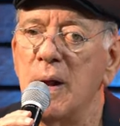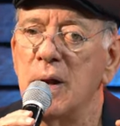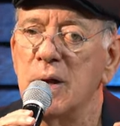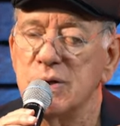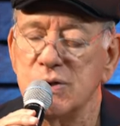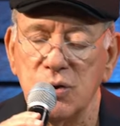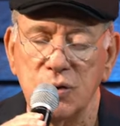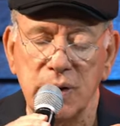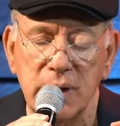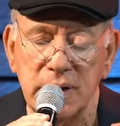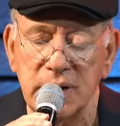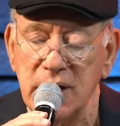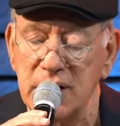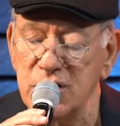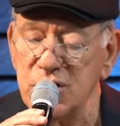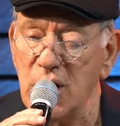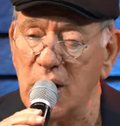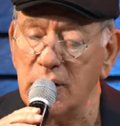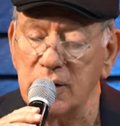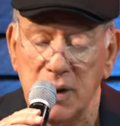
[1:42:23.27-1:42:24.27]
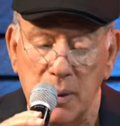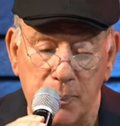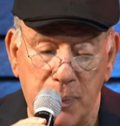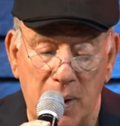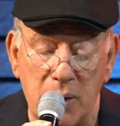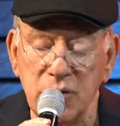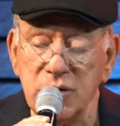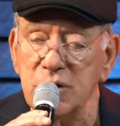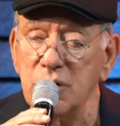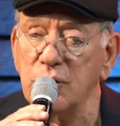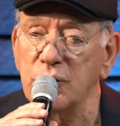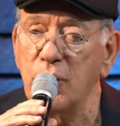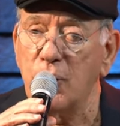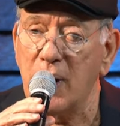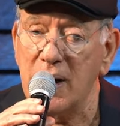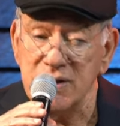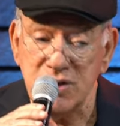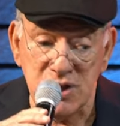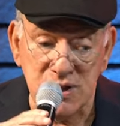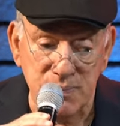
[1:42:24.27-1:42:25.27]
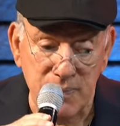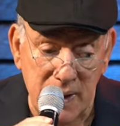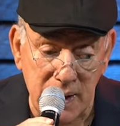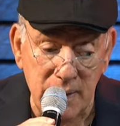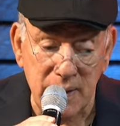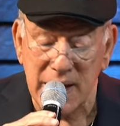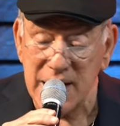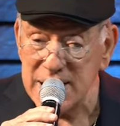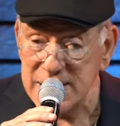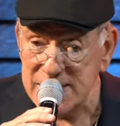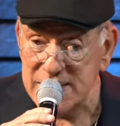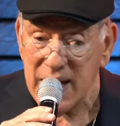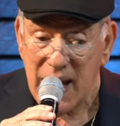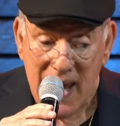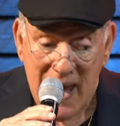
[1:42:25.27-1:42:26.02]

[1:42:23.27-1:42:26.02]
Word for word: So the departure of the righteous man is the